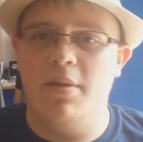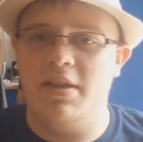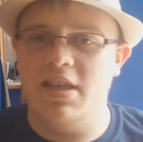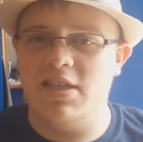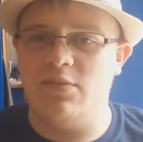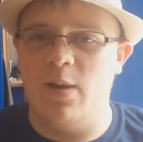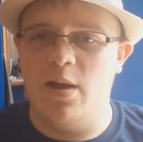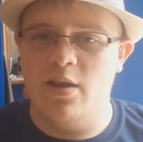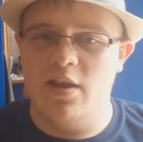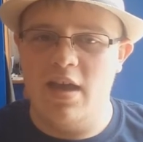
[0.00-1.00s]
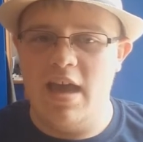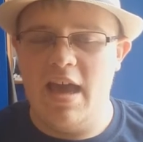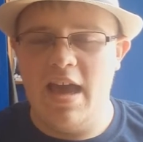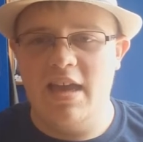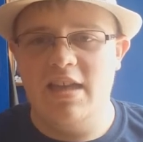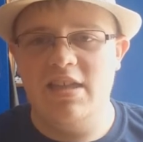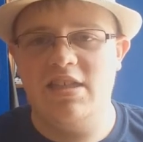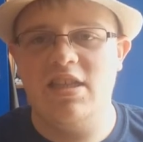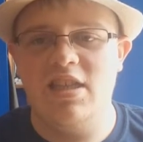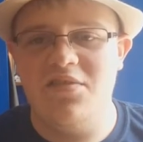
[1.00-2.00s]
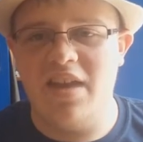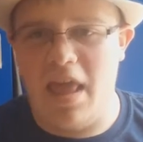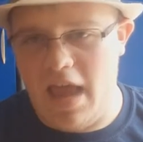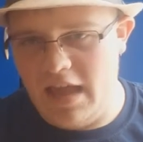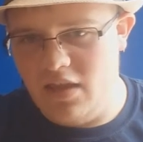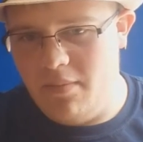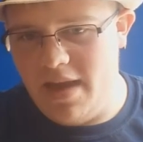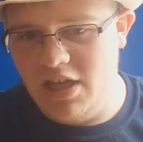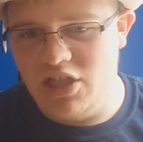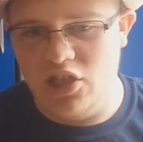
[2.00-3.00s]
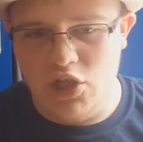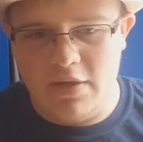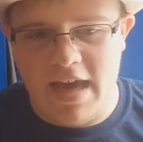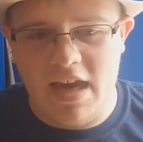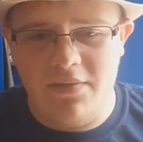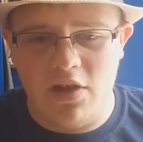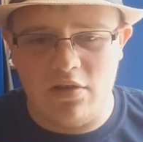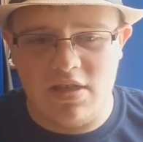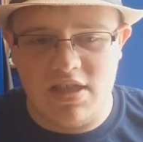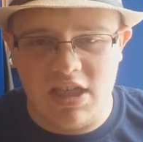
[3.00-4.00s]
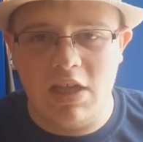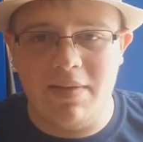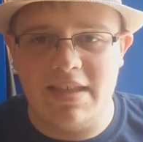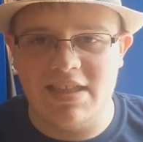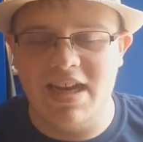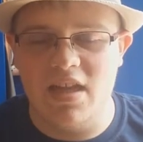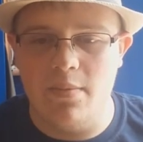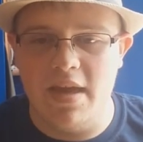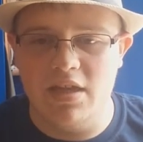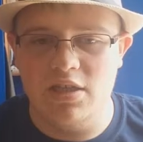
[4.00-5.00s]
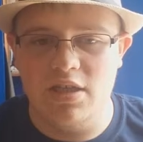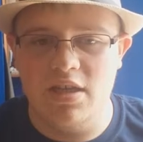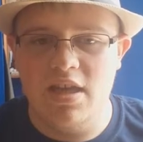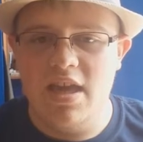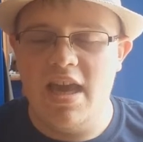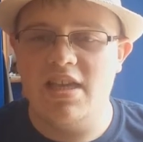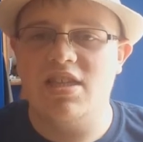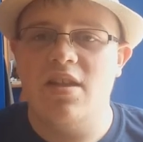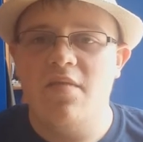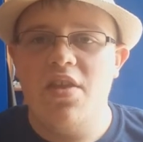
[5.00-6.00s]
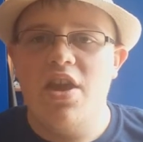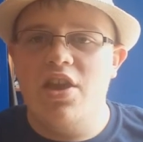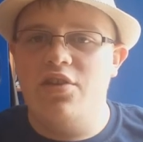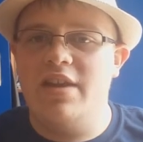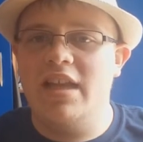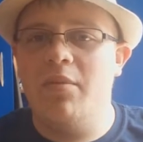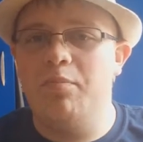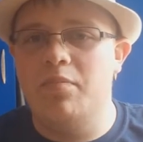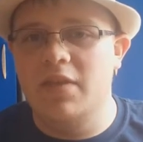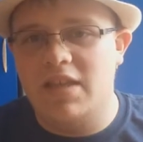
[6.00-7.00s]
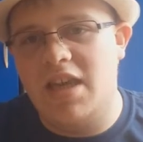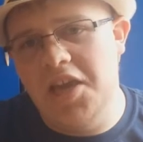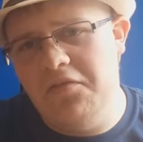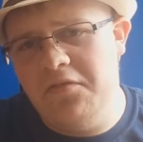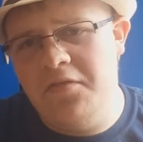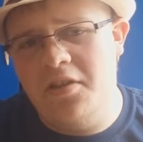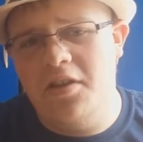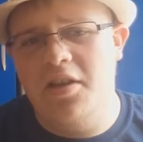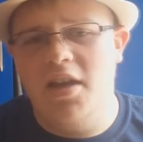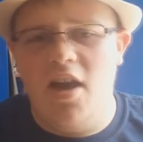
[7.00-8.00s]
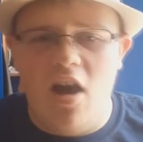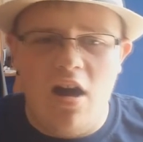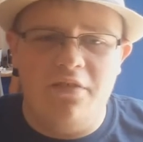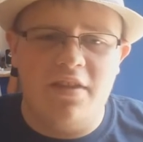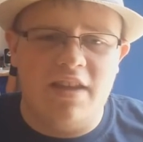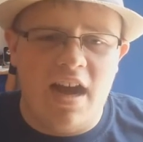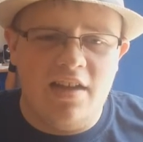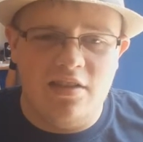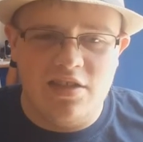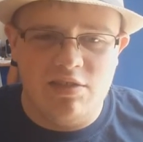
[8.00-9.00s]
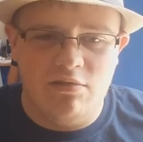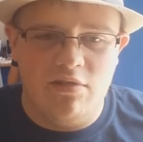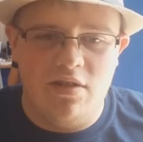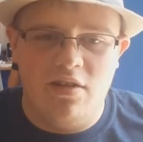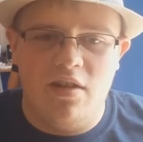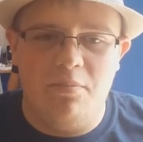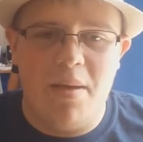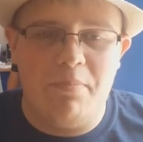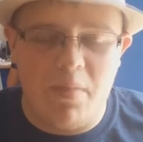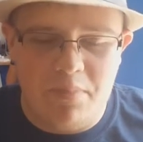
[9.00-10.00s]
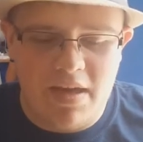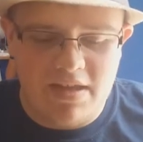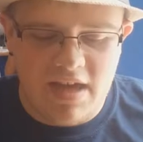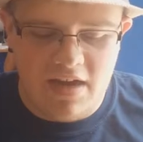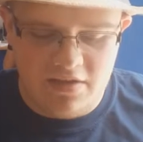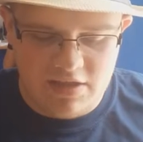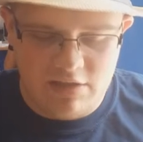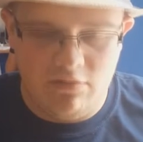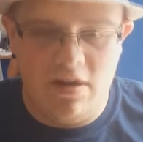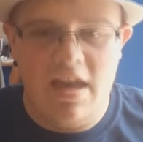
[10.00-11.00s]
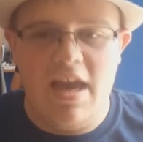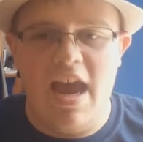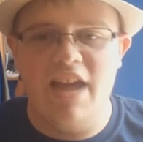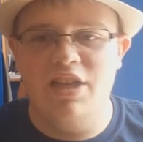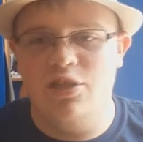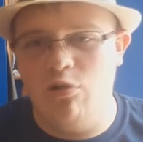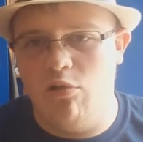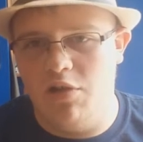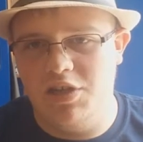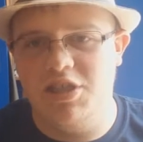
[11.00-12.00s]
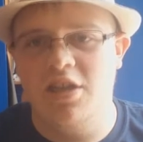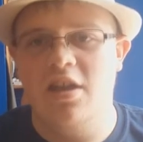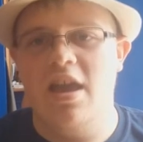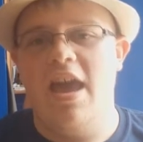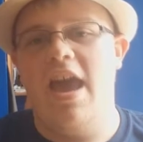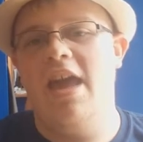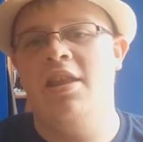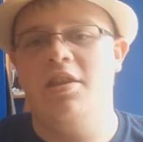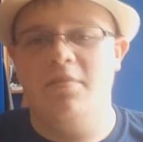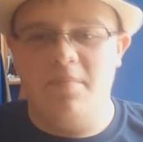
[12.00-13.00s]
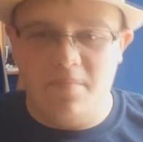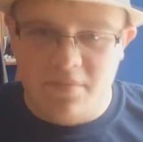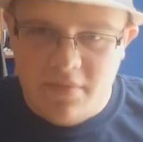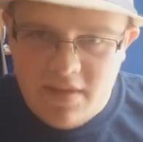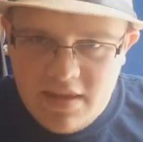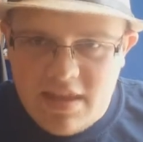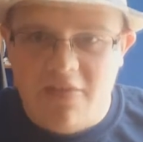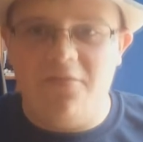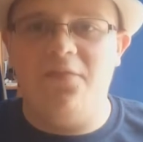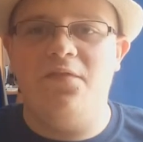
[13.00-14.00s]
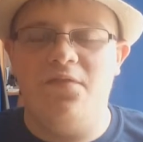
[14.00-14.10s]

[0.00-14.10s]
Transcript: But this one isn't even an animation. You can't even consider it an animation. It's, you get a GIF of a dinosaur, Peppa Pig dinosaur, and George, and they